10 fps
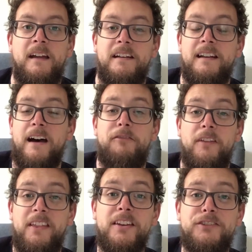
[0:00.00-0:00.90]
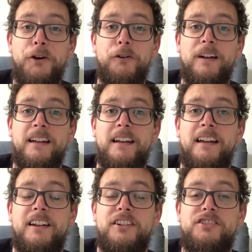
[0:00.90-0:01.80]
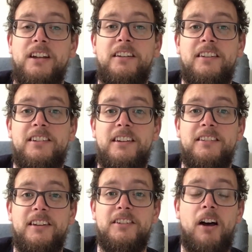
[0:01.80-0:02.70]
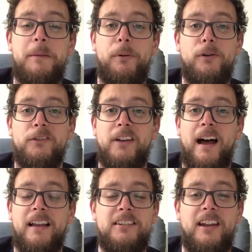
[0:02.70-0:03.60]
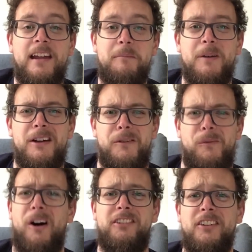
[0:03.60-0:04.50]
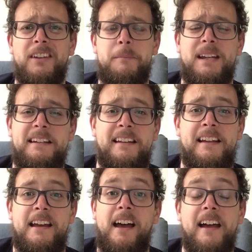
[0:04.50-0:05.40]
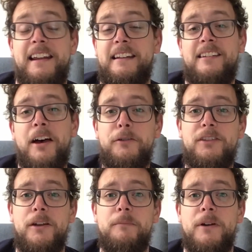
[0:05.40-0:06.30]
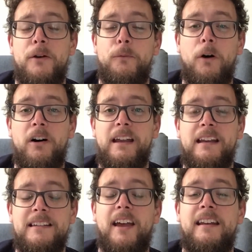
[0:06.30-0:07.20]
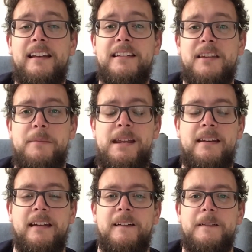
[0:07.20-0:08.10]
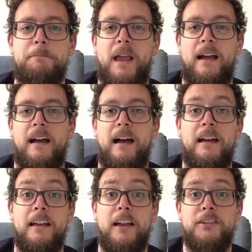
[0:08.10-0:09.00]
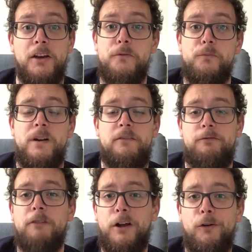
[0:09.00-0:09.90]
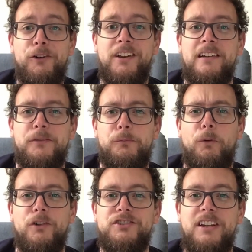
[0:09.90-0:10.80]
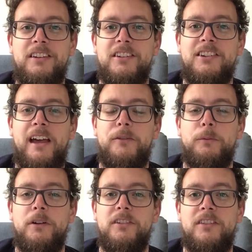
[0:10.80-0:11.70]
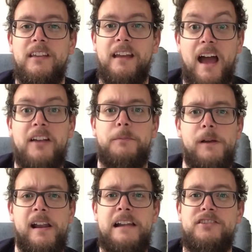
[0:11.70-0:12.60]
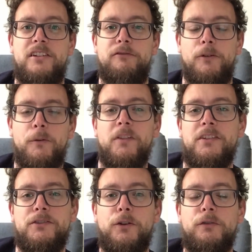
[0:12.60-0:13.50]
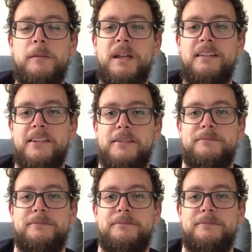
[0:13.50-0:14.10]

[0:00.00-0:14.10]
Now for this story, Jesus' disciples asked him, what does it mean? And he tells them what he intended it to mean. And so we've recorded what Jesus said was the explanation for what this story means.